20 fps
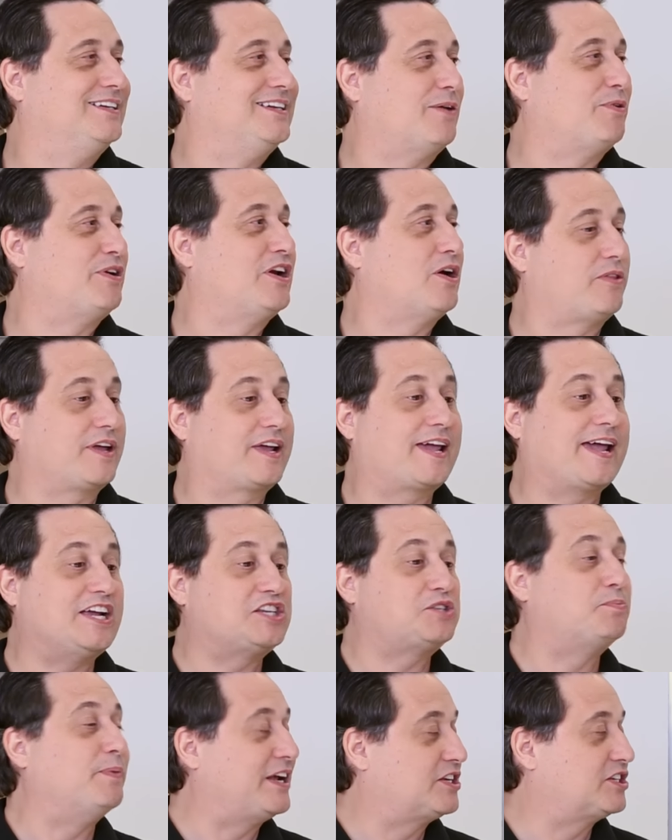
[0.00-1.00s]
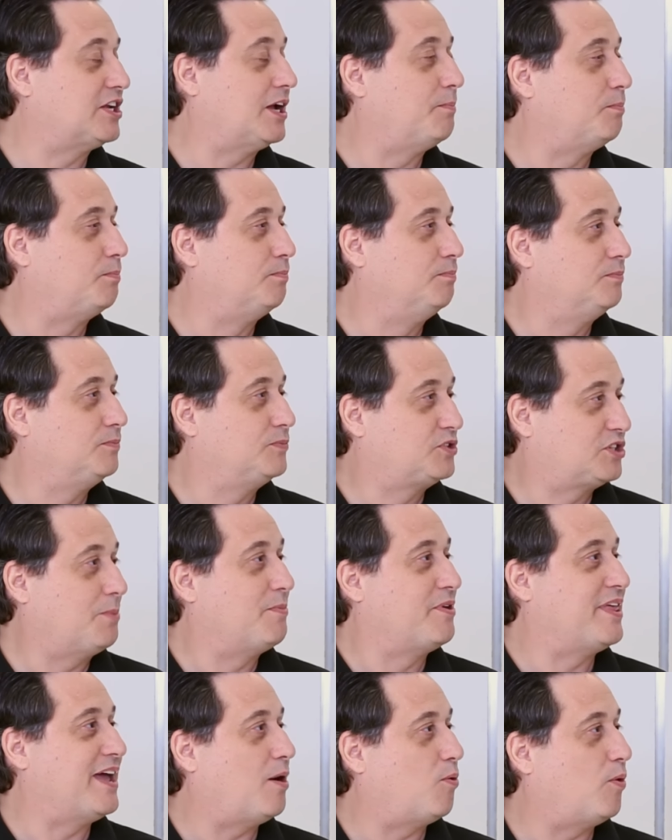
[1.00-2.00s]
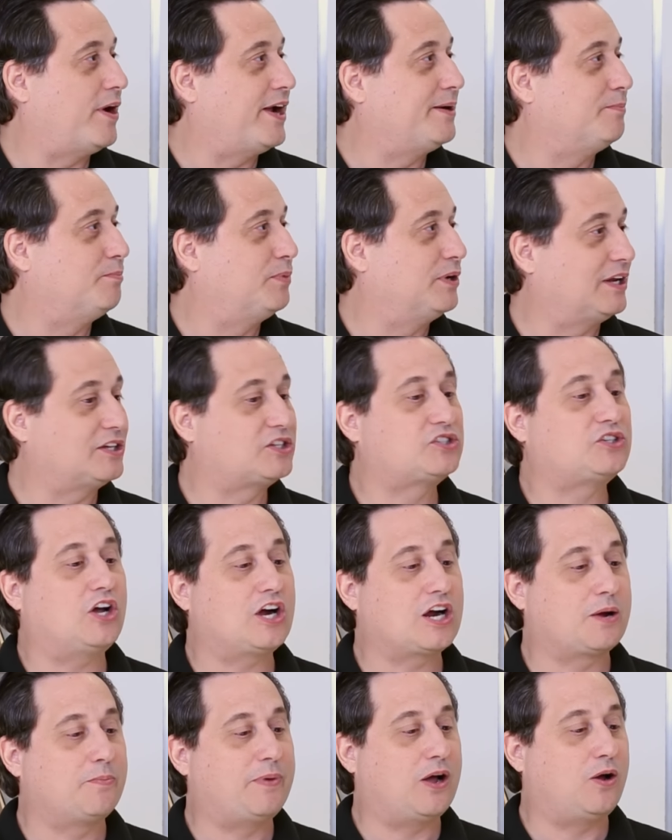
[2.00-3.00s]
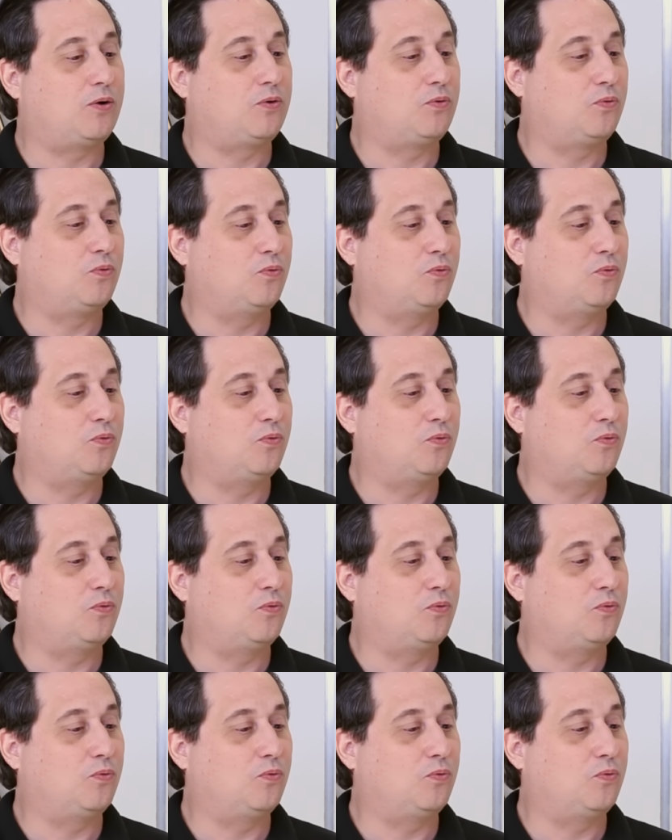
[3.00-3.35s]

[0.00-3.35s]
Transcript: Now, we know the case makes up some of that weight, but let's talk about